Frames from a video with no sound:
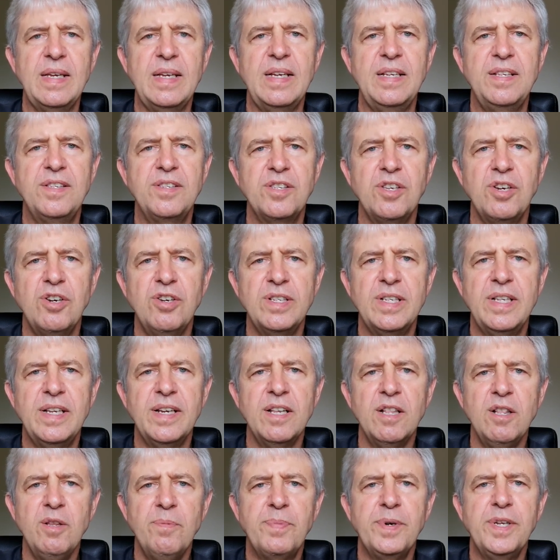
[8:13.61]
It's those
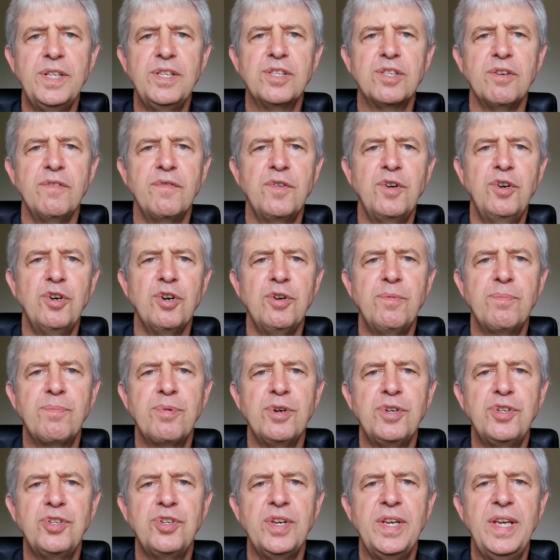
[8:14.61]
little bits of good
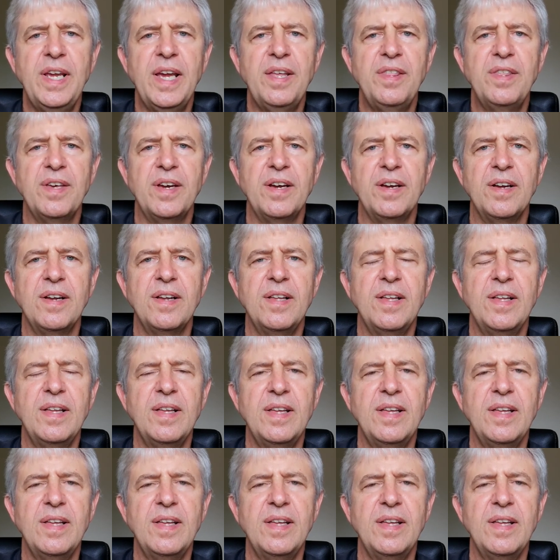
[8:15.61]
put together